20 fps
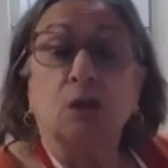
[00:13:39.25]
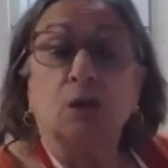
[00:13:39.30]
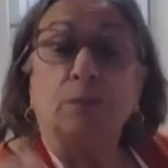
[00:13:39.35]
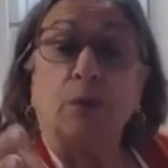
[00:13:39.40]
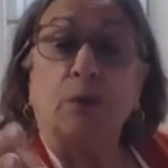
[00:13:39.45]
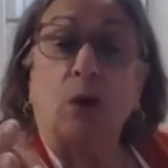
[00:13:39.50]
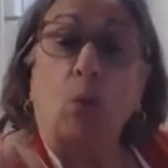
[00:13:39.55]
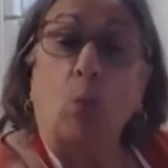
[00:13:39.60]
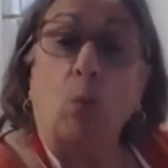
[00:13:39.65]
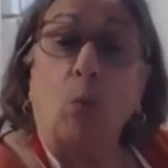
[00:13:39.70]

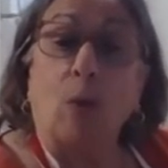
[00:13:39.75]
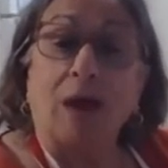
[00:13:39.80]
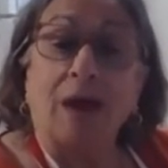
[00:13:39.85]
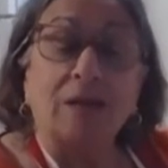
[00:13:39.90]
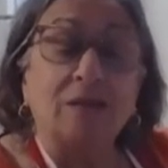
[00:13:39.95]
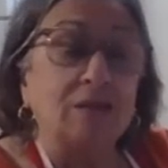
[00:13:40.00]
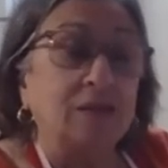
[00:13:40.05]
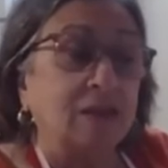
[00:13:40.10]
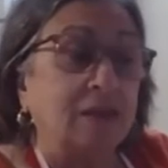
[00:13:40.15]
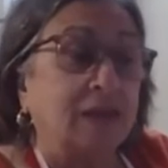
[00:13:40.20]
But when
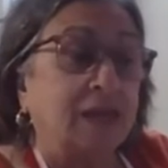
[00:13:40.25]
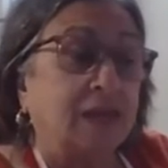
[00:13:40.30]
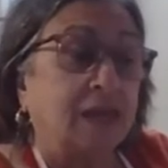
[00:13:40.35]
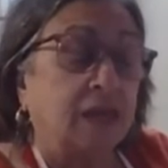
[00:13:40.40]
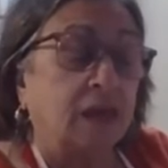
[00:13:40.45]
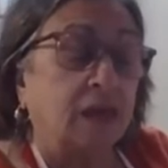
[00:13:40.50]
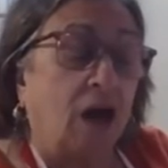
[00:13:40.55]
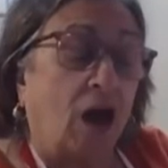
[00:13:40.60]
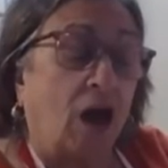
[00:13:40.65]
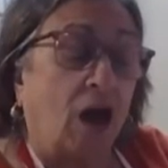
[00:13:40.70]

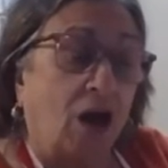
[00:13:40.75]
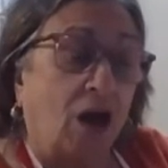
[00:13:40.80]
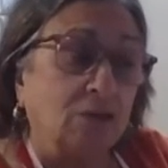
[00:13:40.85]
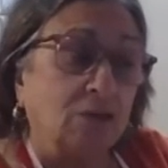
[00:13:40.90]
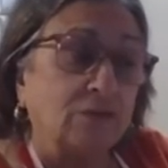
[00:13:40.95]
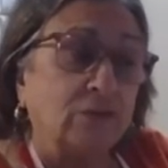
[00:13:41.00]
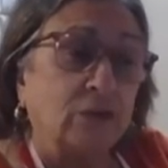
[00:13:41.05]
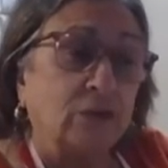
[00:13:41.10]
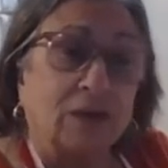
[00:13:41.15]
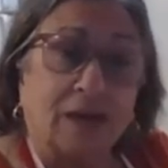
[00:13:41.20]

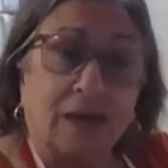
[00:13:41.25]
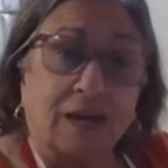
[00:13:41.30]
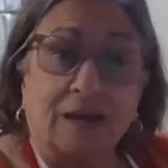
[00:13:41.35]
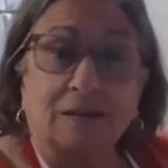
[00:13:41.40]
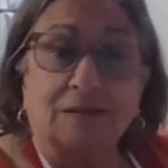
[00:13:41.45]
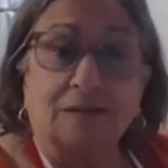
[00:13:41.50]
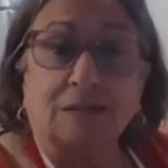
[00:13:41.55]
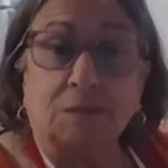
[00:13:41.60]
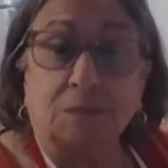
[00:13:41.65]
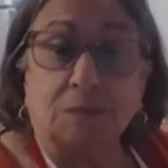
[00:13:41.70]
all of her
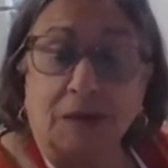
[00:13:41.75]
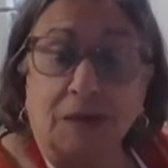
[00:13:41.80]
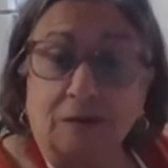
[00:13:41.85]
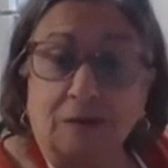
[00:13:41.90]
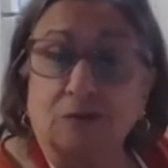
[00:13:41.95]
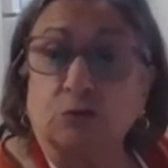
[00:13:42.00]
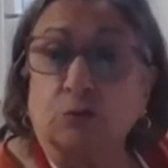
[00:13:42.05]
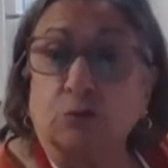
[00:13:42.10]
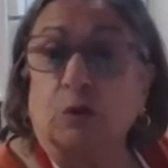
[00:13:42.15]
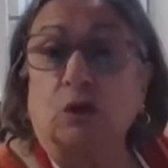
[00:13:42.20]
canned
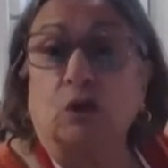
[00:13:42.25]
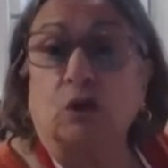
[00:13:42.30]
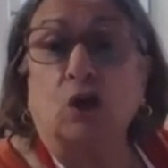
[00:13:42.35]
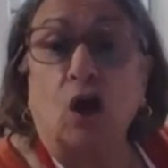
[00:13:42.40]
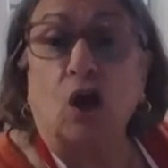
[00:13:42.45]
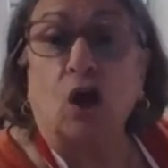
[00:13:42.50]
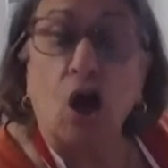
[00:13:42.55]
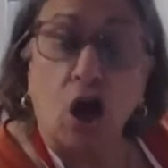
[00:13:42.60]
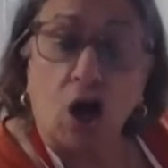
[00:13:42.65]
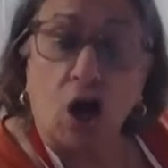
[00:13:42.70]
tomatoes were
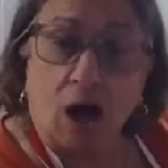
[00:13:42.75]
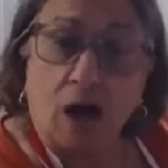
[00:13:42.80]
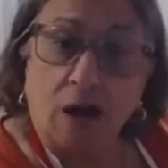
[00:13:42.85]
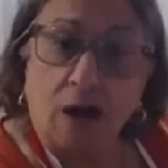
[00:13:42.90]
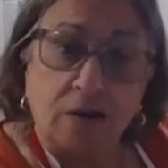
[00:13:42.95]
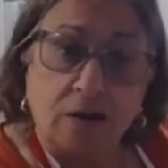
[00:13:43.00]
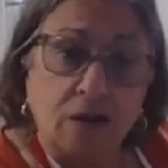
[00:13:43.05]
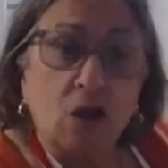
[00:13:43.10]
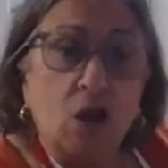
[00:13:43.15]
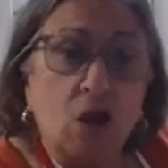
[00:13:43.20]

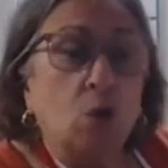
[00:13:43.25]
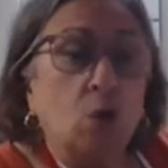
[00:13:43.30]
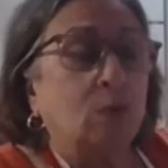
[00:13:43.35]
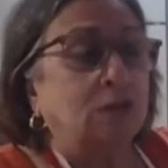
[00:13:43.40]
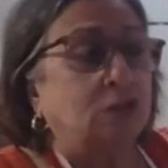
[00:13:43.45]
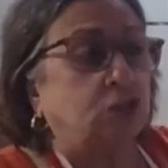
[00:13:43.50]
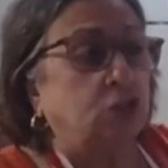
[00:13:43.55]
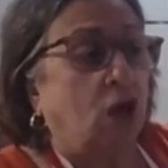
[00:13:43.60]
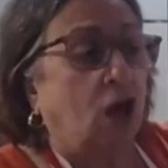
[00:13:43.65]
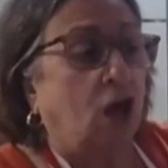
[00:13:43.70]
gone,
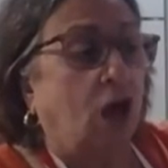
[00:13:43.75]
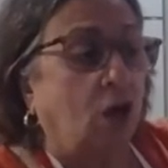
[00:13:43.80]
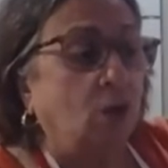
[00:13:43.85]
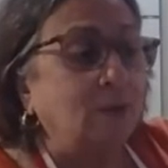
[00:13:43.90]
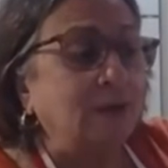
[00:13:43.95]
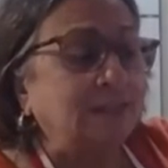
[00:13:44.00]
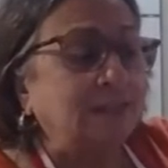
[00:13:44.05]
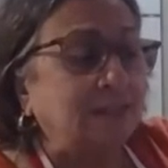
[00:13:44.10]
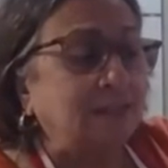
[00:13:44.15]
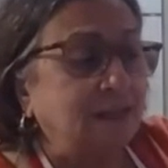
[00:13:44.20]
which
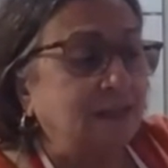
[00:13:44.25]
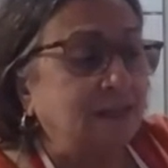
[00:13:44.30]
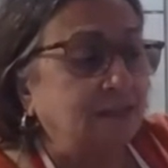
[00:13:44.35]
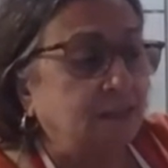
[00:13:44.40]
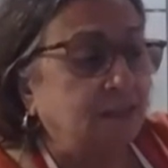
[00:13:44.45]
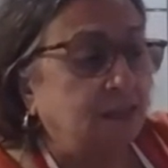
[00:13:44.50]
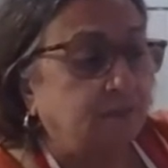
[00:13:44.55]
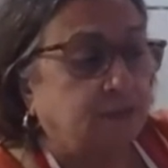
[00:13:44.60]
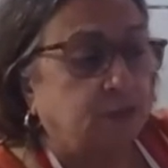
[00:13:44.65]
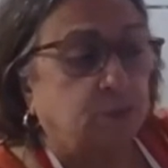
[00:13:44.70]
always
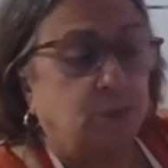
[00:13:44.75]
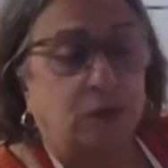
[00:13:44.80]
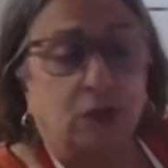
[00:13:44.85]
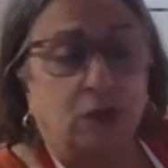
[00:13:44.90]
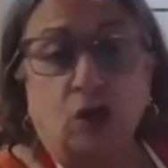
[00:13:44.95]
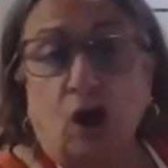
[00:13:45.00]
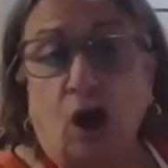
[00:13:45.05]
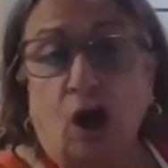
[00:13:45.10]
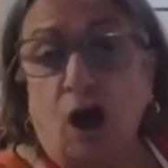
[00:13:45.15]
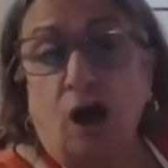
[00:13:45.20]
ended up to be
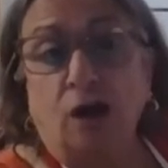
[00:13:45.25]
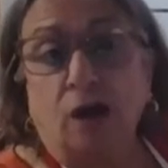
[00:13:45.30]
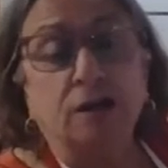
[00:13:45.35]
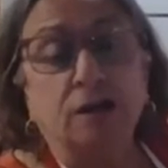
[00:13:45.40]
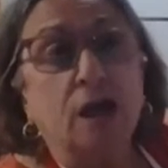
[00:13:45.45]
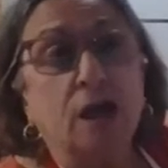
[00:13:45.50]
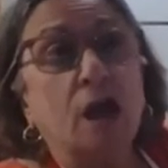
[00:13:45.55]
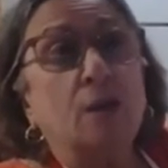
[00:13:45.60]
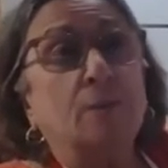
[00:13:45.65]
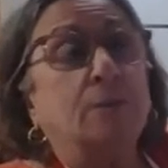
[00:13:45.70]
gone
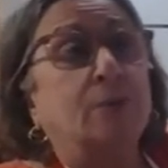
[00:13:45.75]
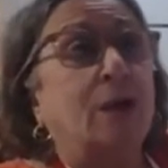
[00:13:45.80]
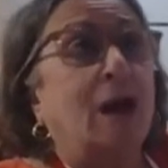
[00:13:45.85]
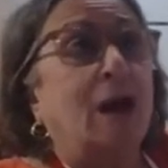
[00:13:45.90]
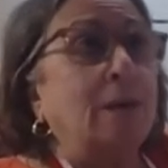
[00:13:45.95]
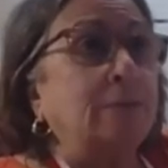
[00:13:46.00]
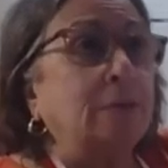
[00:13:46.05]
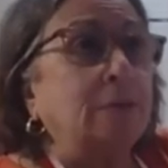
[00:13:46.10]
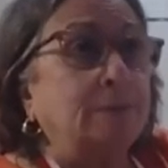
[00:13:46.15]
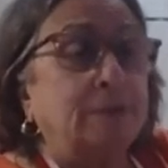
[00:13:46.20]

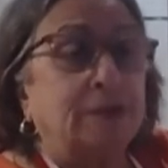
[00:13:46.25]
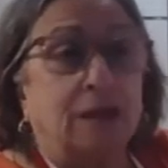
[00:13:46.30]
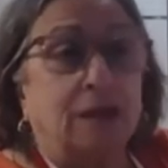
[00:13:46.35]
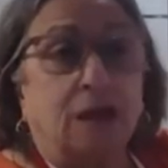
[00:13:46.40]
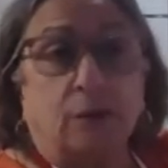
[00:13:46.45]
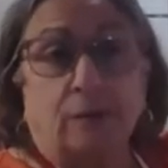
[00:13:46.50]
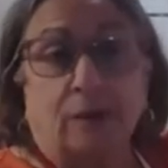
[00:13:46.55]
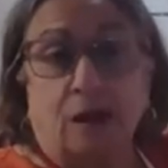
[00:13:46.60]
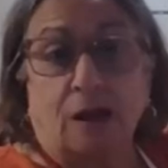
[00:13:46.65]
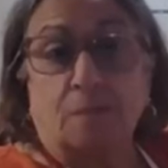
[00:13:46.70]
probably
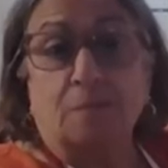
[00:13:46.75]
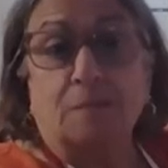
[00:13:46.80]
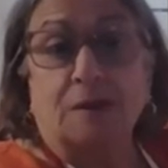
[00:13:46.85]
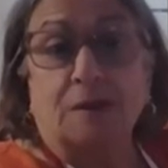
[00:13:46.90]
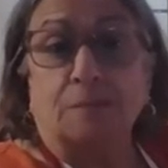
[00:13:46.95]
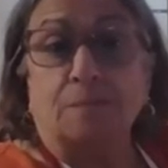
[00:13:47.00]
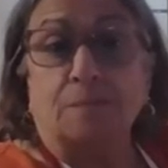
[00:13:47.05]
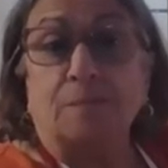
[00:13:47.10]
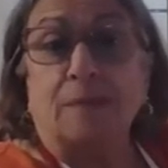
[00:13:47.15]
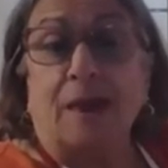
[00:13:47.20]
around
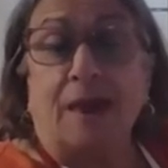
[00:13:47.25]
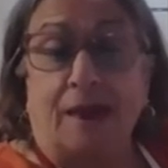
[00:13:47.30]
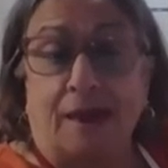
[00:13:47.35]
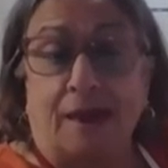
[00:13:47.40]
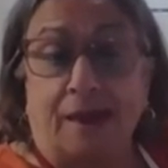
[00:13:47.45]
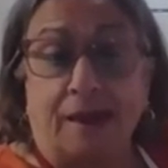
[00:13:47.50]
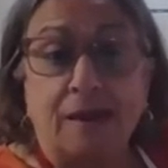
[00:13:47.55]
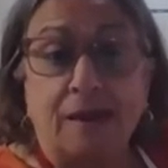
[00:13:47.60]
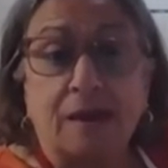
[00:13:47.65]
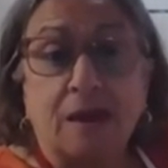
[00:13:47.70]

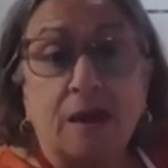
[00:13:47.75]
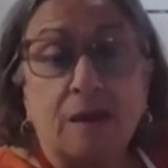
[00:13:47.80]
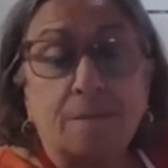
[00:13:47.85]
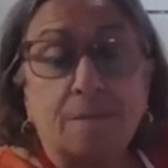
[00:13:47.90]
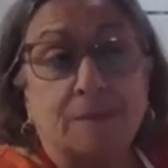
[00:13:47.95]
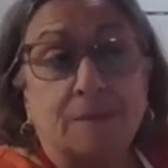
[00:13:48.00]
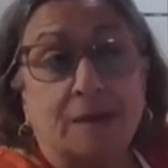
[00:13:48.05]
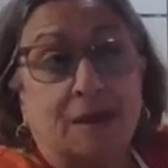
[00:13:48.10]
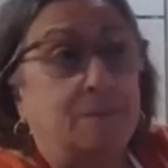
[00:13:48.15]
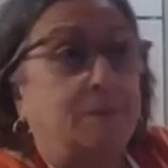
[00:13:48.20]
mid-May,
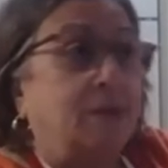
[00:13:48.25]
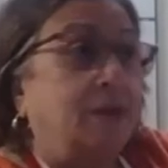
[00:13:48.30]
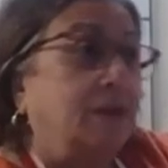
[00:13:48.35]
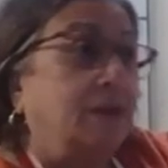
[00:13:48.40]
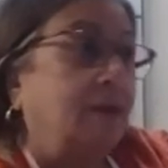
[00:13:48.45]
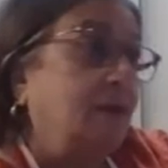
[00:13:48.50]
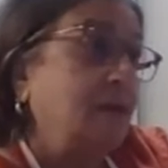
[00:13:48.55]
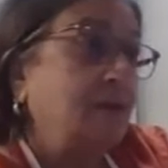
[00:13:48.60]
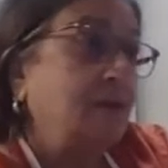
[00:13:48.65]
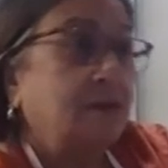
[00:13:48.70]

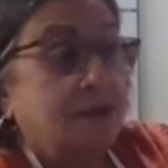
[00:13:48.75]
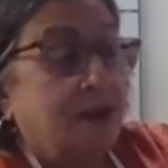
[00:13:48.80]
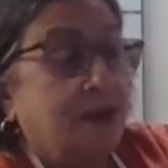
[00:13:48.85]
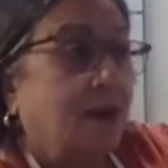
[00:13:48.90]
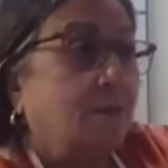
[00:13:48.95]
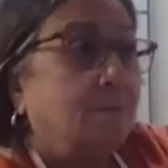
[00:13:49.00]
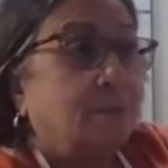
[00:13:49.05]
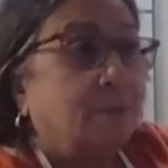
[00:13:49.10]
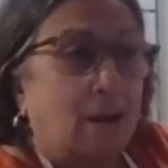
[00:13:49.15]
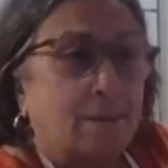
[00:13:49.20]

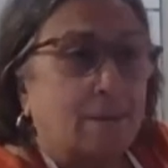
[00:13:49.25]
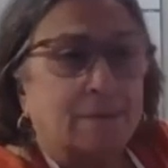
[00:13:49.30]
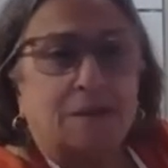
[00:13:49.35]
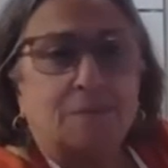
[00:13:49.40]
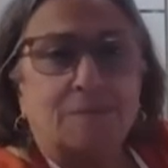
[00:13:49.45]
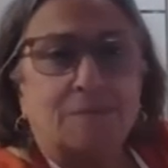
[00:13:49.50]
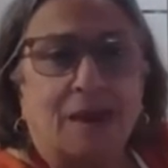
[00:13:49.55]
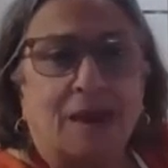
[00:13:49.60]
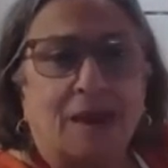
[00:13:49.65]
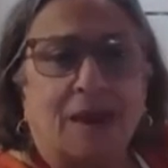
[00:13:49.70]
about
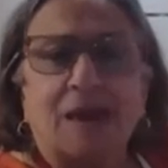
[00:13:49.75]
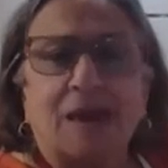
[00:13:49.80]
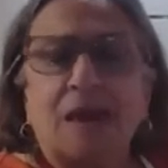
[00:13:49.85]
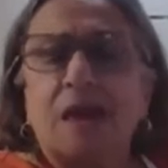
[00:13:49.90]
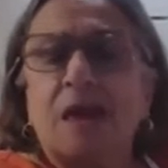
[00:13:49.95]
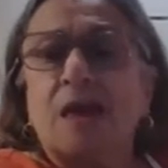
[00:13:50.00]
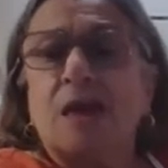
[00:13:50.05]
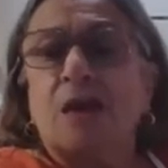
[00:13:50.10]
mid-May,